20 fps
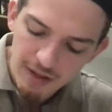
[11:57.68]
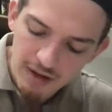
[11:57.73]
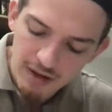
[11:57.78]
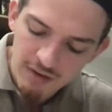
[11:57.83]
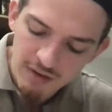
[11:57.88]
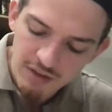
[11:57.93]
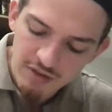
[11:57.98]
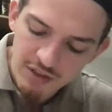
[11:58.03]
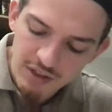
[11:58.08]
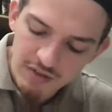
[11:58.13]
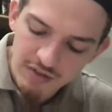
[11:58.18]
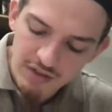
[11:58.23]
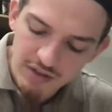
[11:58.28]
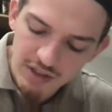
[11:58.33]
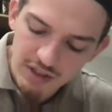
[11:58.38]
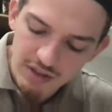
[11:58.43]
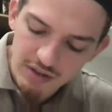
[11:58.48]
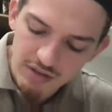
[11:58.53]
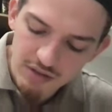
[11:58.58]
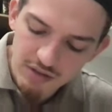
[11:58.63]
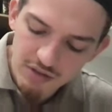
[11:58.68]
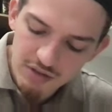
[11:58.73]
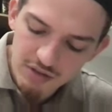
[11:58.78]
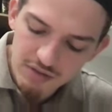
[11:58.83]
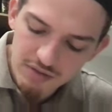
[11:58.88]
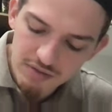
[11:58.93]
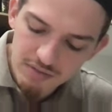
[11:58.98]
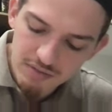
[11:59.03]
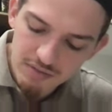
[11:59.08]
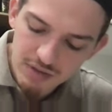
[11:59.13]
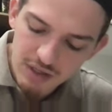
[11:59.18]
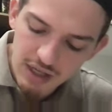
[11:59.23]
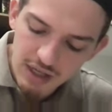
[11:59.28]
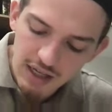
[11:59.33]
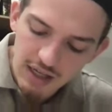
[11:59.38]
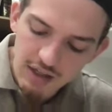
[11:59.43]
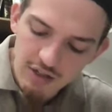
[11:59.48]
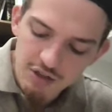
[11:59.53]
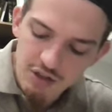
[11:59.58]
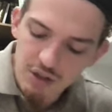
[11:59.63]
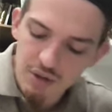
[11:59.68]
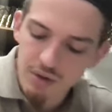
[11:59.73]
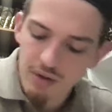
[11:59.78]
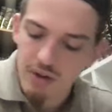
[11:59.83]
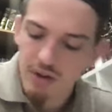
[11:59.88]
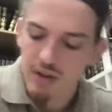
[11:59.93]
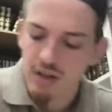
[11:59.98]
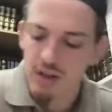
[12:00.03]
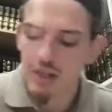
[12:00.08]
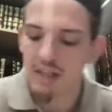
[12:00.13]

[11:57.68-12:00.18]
Around 70 years. So